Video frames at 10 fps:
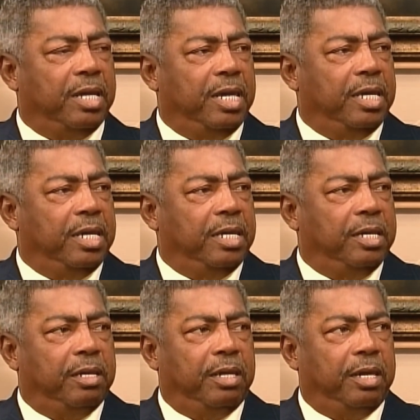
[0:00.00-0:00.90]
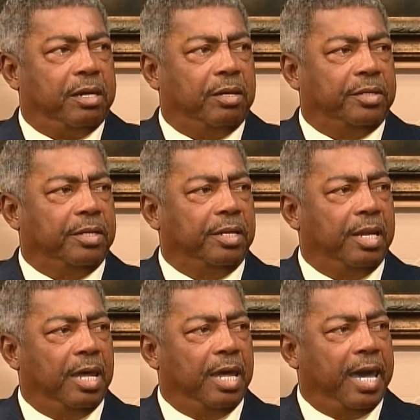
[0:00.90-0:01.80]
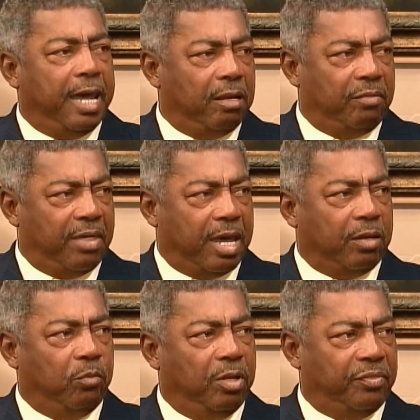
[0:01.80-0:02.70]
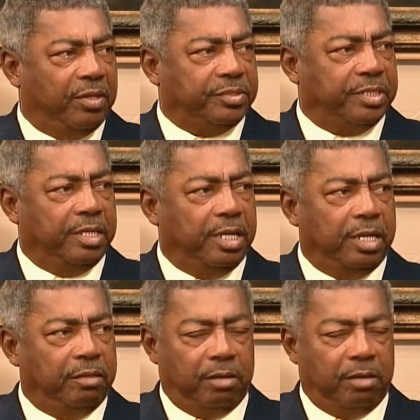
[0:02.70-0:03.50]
He couldn't handle that with us, and he